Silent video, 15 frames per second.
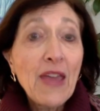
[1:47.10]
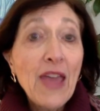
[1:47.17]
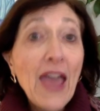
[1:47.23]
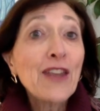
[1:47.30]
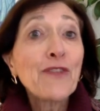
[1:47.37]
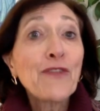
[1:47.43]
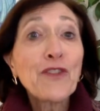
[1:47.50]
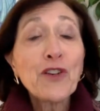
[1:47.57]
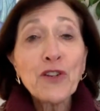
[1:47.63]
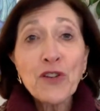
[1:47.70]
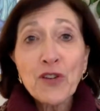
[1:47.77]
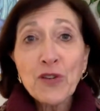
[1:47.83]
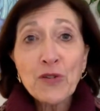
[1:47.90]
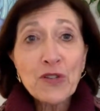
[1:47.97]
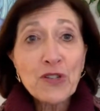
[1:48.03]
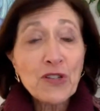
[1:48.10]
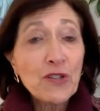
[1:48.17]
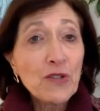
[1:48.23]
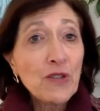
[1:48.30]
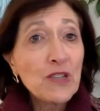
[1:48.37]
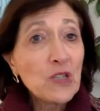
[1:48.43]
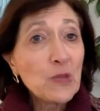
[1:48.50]
And if you're new
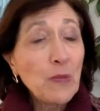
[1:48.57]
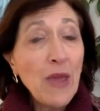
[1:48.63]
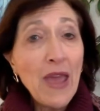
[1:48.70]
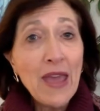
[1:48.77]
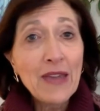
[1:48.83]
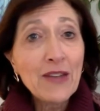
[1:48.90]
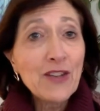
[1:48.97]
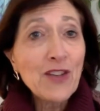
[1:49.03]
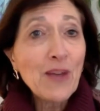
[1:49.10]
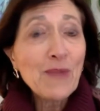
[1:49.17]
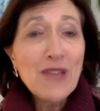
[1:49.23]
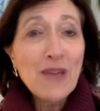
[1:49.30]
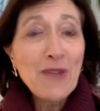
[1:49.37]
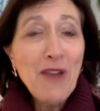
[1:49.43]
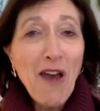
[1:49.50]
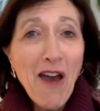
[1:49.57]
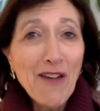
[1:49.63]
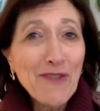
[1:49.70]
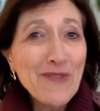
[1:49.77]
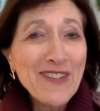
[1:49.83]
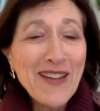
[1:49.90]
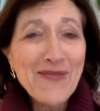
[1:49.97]
to this page, I'm Debbie
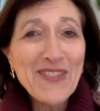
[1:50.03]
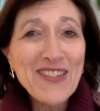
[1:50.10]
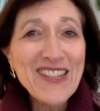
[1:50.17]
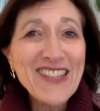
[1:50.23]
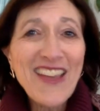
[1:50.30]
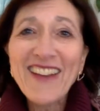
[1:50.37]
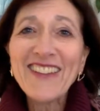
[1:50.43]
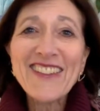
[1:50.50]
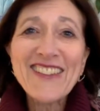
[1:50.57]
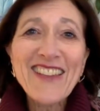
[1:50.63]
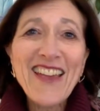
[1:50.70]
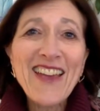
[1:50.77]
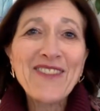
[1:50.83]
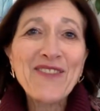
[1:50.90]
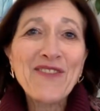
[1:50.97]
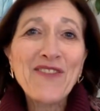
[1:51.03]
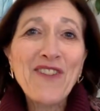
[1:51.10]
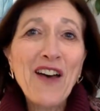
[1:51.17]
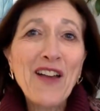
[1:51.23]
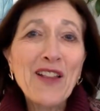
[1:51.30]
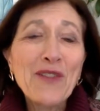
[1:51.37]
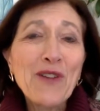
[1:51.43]
Hoffman. I'm a sales and
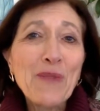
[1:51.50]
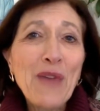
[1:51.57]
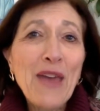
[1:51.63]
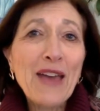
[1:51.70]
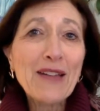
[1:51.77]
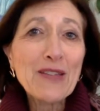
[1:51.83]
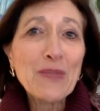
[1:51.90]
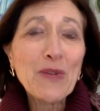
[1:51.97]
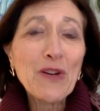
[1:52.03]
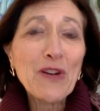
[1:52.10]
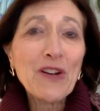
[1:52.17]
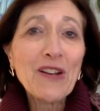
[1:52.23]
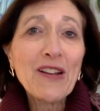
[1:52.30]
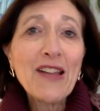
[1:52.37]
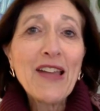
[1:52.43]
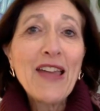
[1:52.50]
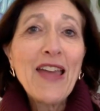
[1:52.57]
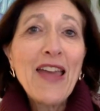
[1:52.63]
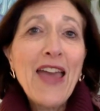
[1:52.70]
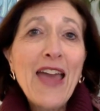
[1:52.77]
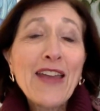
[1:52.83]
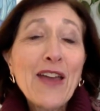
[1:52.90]
follow-up expert,
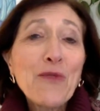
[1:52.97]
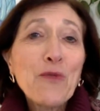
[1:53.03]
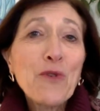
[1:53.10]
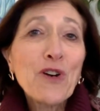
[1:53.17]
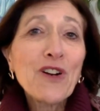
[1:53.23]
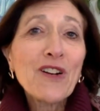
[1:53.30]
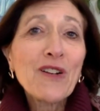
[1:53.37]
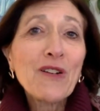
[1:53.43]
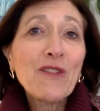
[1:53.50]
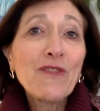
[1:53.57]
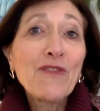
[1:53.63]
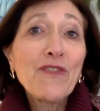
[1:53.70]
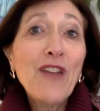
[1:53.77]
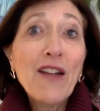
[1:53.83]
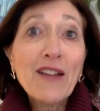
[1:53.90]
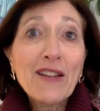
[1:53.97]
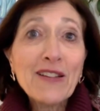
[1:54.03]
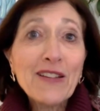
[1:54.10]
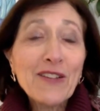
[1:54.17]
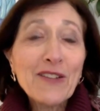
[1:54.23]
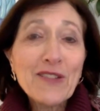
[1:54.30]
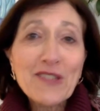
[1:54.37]
and I work very
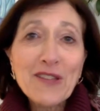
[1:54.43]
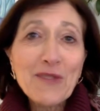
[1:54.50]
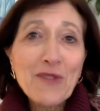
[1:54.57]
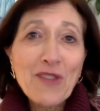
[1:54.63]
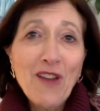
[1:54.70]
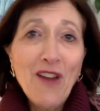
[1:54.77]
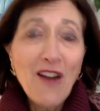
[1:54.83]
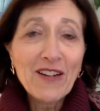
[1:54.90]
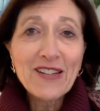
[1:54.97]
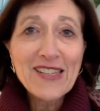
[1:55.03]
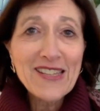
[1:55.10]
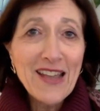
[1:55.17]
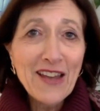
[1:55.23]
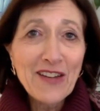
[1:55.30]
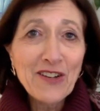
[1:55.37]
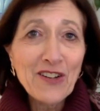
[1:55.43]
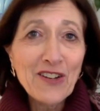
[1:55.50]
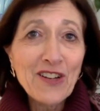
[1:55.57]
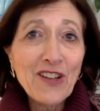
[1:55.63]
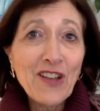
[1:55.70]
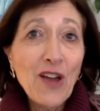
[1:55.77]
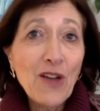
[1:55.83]
closely with
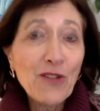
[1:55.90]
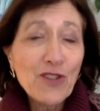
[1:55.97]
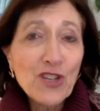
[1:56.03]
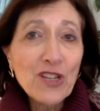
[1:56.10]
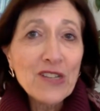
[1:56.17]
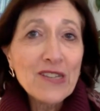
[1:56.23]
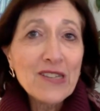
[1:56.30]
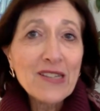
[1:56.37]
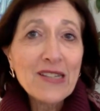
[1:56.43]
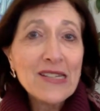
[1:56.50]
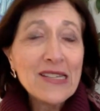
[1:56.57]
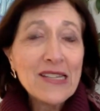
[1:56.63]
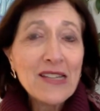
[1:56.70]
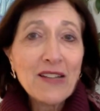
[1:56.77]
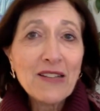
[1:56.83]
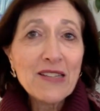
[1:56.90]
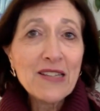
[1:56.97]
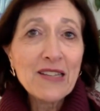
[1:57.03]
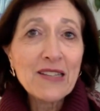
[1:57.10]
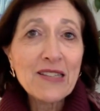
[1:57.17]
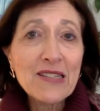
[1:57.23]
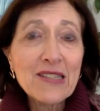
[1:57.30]
heart-centered coaches,
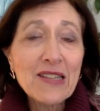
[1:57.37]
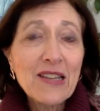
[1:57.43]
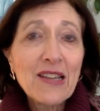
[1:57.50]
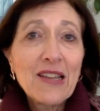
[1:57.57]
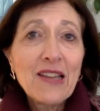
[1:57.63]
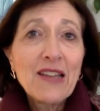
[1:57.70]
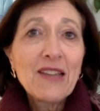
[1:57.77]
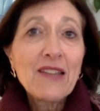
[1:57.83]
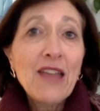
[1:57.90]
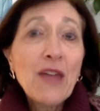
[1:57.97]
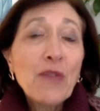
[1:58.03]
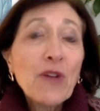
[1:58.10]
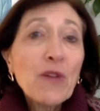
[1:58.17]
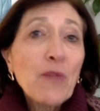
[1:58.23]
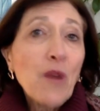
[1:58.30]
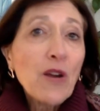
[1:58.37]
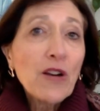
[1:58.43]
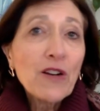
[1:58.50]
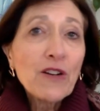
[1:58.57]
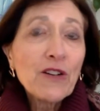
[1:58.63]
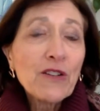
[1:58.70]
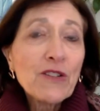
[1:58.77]
consultants, network
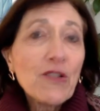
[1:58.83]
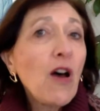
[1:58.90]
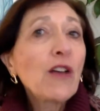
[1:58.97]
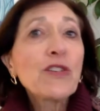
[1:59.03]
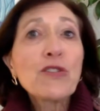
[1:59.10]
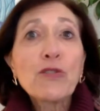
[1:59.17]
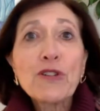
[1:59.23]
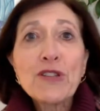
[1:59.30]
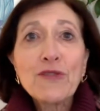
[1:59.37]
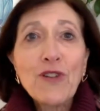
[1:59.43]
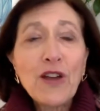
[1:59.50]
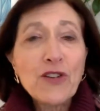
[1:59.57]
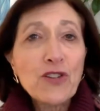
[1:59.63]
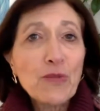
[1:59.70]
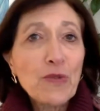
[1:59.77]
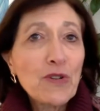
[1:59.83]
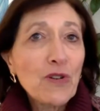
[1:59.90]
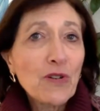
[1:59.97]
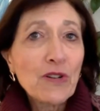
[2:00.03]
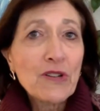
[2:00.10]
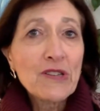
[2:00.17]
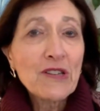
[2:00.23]
marketers, all sorts of
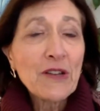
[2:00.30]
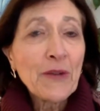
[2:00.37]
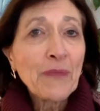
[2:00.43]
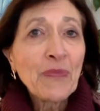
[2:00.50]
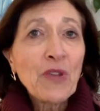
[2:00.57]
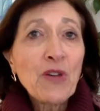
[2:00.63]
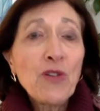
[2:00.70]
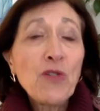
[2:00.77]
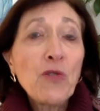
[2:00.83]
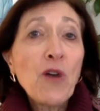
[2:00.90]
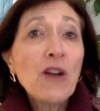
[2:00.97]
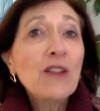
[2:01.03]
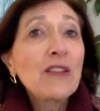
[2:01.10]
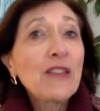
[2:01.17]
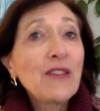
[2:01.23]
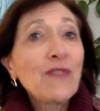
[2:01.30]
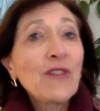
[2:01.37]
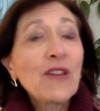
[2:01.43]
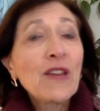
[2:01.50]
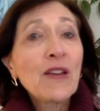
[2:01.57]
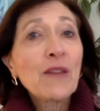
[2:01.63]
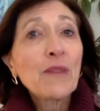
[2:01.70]
entrepreneurs who are
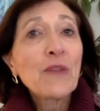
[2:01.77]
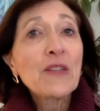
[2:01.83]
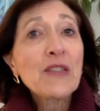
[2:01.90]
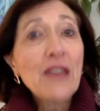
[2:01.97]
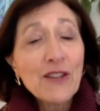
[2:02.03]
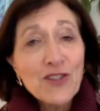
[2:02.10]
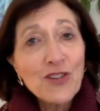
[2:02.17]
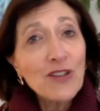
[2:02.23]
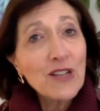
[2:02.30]
leaving potential